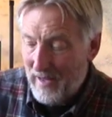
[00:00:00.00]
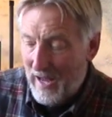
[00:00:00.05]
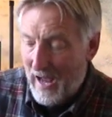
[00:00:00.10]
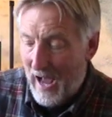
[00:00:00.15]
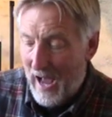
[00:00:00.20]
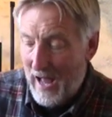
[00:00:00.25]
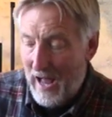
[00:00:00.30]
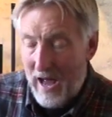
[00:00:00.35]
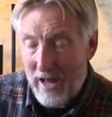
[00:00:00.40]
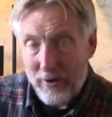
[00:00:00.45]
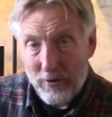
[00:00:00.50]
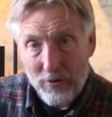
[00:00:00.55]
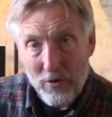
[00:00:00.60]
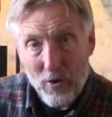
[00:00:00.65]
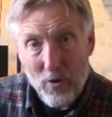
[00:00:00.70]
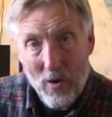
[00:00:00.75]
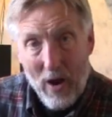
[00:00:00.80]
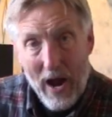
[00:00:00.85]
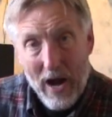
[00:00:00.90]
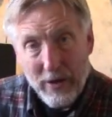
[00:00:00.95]
I don't
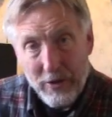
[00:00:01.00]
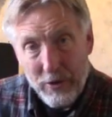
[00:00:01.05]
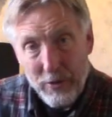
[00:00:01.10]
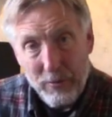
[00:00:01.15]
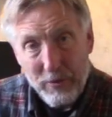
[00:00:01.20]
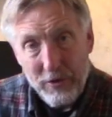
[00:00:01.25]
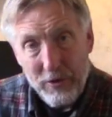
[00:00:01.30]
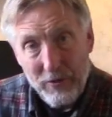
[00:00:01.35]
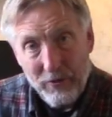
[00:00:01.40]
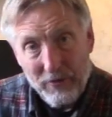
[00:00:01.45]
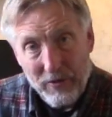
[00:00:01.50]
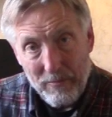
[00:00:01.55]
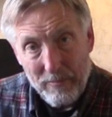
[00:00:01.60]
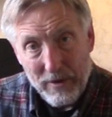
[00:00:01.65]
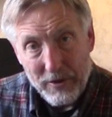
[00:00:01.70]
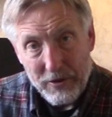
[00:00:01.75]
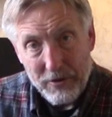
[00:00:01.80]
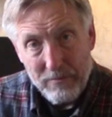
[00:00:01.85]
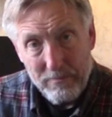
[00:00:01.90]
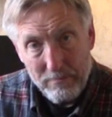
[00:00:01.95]
know how you would use it
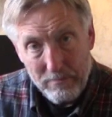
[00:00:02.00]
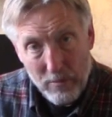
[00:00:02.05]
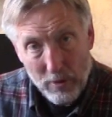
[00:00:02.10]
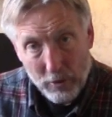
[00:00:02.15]
much